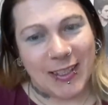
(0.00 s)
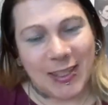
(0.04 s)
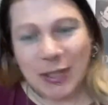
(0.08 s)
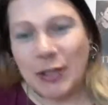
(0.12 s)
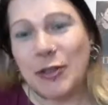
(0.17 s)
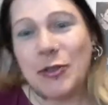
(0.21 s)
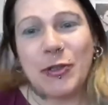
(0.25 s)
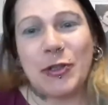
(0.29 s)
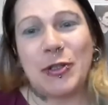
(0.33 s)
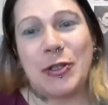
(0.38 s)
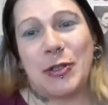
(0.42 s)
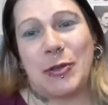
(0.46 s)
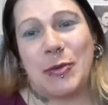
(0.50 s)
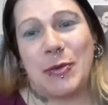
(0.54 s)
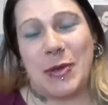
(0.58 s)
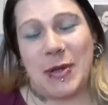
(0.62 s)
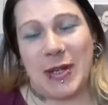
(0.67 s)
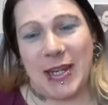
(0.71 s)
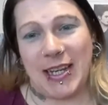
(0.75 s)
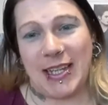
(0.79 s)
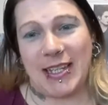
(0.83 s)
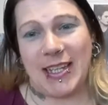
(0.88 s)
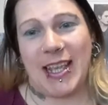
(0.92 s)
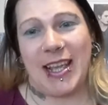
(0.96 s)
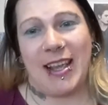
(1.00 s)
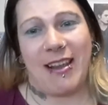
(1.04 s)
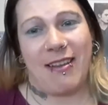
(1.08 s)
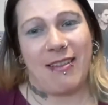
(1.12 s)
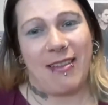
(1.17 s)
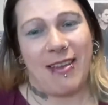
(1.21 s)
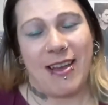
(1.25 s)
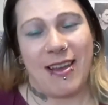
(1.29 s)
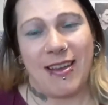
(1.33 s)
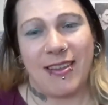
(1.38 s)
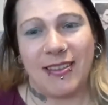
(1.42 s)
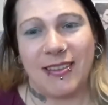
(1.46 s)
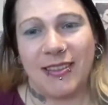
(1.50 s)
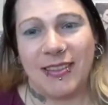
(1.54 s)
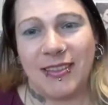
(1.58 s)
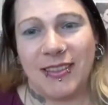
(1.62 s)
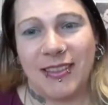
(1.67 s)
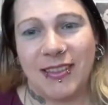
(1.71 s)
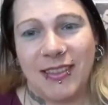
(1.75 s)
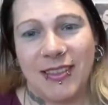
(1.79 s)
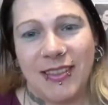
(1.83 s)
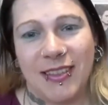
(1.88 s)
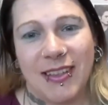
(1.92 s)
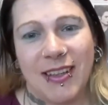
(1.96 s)
children do not need to hear that.
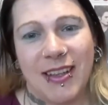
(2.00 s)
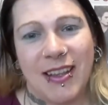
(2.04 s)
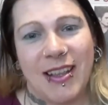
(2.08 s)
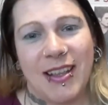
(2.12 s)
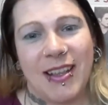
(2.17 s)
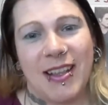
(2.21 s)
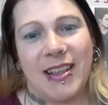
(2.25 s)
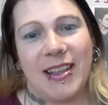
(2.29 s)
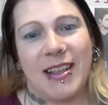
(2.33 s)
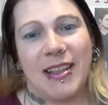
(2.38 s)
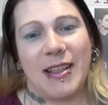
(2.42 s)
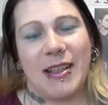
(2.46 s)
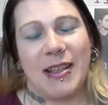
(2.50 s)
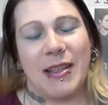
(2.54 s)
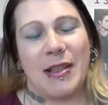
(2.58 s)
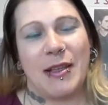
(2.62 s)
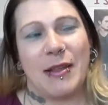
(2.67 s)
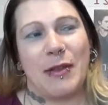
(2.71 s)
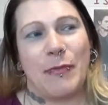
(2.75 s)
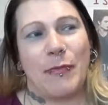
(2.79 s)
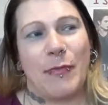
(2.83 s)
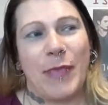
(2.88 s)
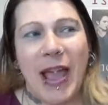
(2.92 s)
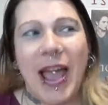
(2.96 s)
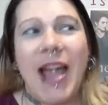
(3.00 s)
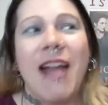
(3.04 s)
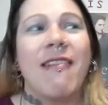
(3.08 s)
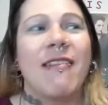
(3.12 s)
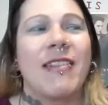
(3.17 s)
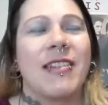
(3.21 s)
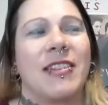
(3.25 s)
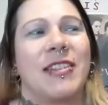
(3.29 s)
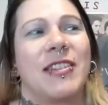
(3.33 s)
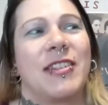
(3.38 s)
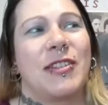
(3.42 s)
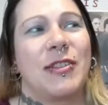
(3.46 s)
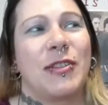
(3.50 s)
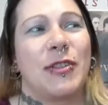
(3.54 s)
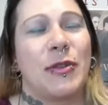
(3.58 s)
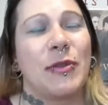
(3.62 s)
Parents